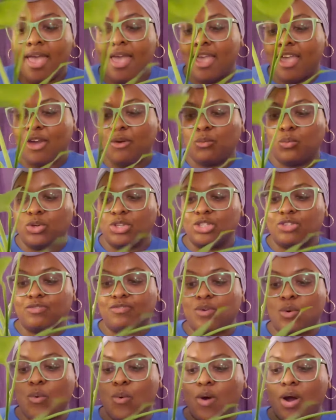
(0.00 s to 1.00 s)
It was
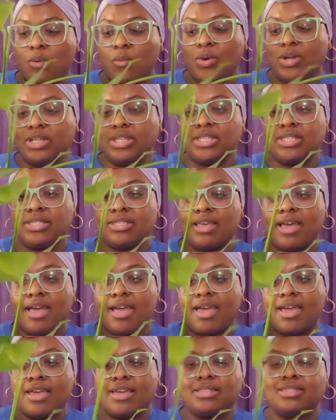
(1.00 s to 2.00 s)
for, I want to
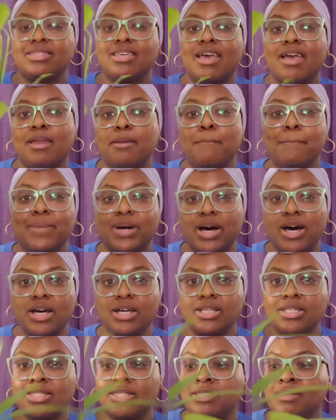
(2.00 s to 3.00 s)
say,
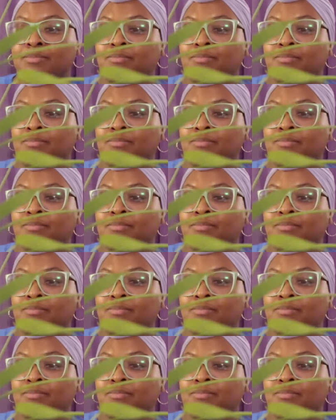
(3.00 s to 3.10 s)
$10,